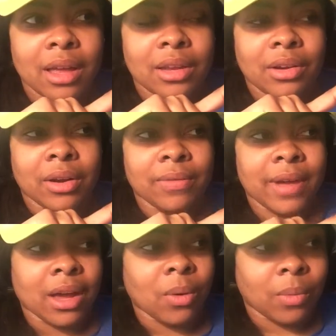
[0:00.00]
you know, if
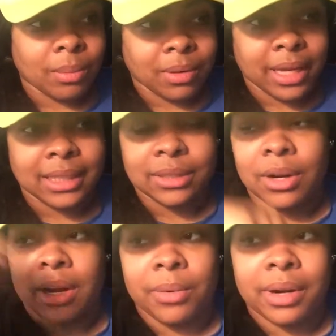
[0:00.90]
I go one place
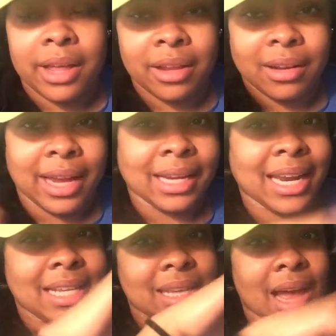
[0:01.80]
or go another, like
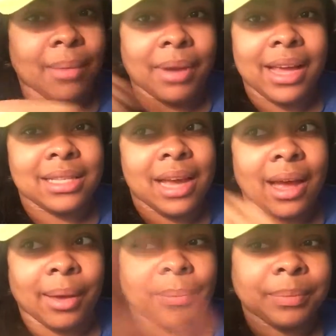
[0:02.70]
daytime,
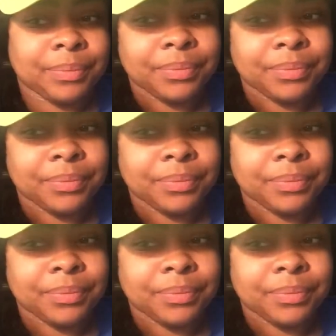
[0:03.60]
nighttime